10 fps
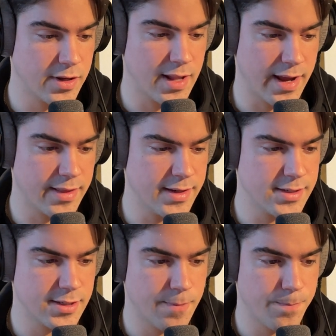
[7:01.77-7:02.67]
like
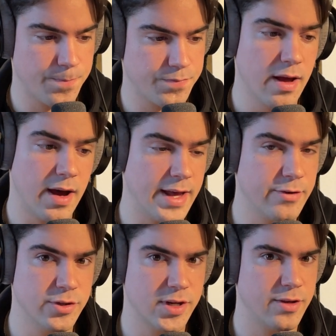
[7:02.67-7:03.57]
this. I
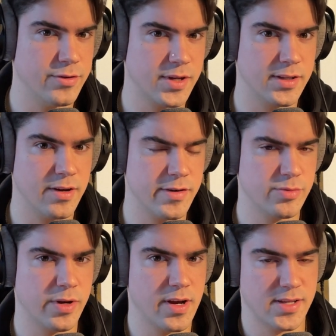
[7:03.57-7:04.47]
usually use guitars
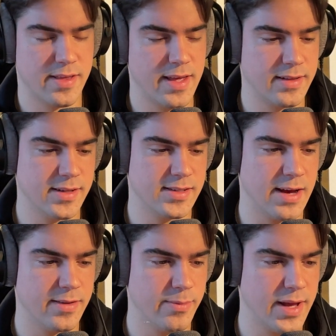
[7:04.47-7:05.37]
because I think they
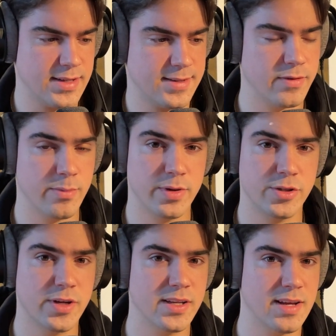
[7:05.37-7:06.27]
sound the best, but
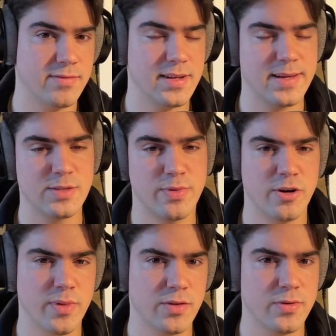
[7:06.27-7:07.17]
you can definitely
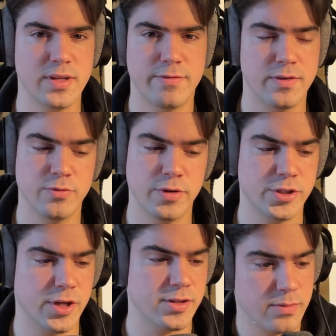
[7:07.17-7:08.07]
experiment with different
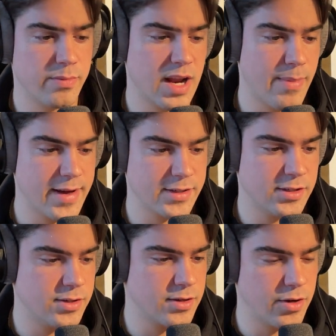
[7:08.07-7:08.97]
one-shots. But I'm actually
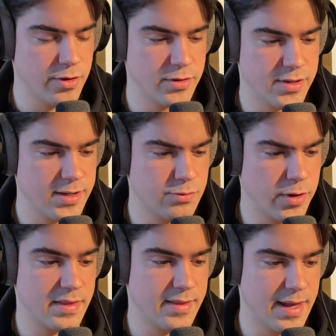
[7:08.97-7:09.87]
just going to use this
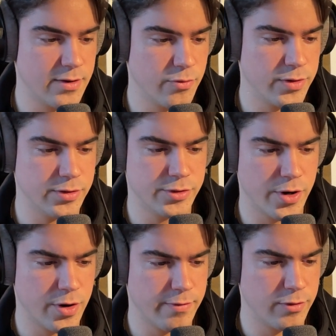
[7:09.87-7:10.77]
one. Then you want to
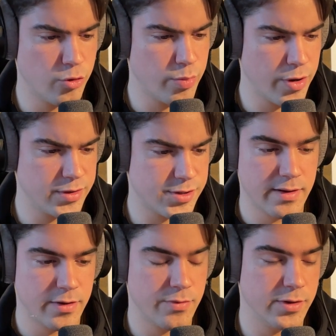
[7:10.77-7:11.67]
turn off loop
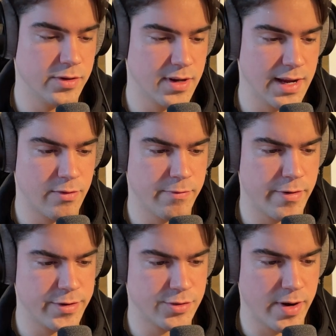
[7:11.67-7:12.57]
points. You want to click
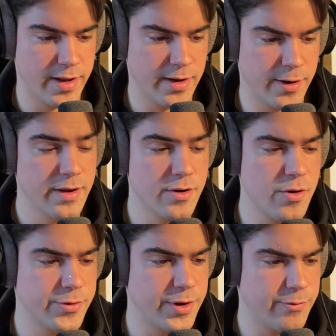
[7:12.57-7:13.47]
reverse right here. Go
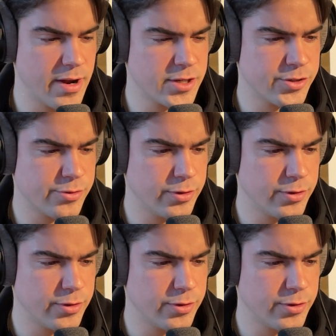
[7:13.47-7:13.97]
to the wrench tool